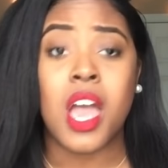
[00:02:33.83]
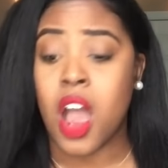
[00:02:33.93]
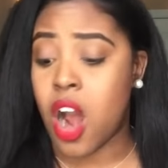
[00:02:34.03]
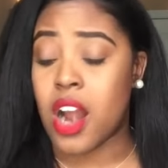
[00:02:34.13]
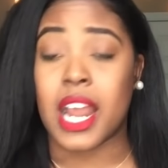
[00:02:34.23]

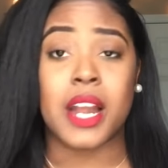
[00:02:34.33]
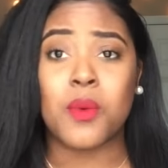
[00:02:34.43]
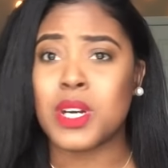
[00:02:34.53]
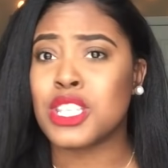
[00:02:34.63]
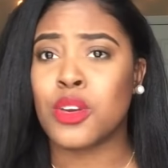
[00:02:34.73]
Our hair
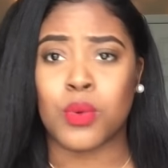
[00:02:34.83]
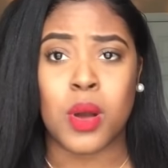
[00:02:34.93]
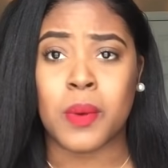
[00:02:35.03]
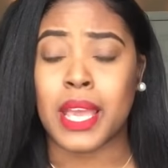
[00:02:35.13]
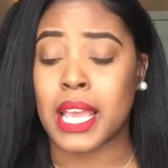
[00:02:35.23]
wasn't
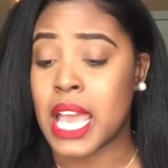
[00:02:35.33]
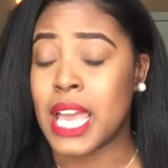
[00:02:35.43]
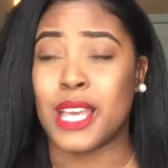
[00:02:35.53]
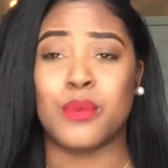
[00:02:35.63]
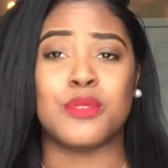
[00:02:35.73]
growing, it was